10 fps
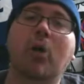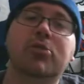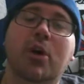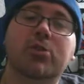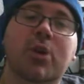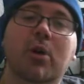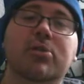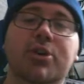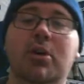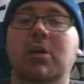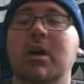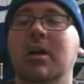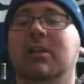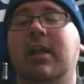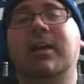Ocho, ocho, ocho.
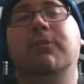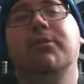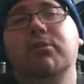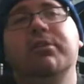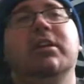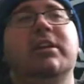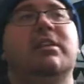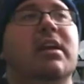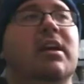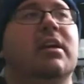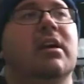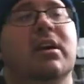Like, if you really think,